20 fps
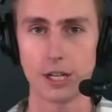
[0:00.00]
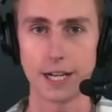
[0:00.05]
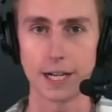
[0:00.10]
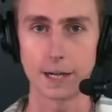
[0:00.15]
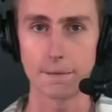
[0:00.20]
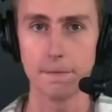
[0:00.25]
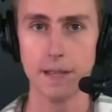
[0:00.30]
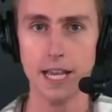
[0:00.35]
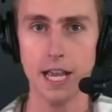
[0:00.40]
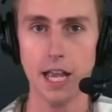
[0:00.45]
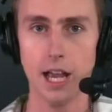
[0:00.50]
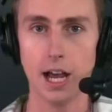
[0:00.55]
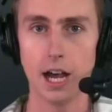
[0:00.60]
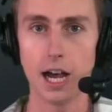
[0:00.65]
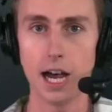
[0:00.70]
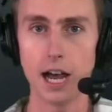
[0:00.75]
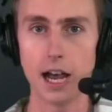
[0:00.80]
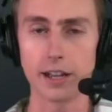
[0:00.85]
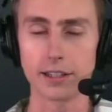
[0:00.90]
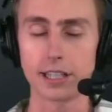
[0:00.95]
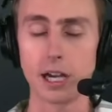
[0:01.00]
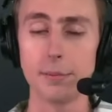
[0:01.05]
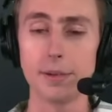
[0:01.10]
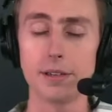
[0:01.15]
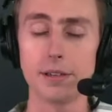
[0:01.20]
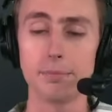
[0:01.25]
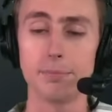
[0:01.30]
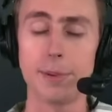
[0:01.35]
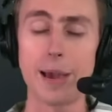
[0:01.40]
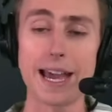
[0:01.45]
here,
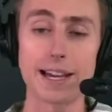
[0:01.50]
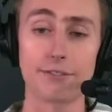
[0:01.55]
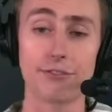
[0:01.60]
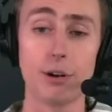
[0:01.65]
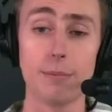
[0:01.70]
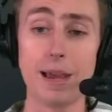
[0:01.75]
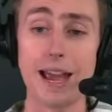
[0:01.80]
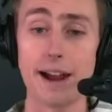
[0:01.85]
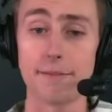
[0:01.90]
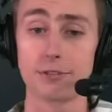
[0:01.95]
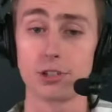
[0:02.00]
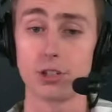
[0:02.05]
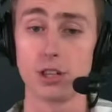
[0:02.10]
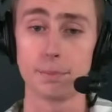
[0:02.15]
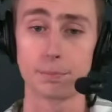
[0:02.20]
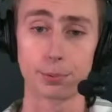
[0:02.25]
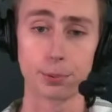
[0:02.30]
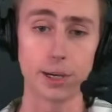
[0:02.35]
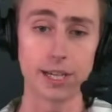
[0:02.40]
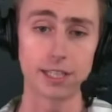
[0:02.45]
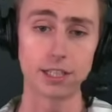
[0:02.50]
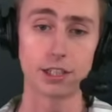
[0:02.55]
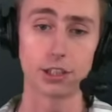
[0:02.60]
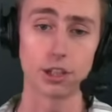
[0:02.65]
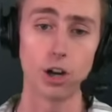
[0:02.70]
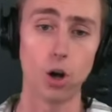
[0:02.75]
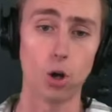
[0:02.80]
coming back from after the break here.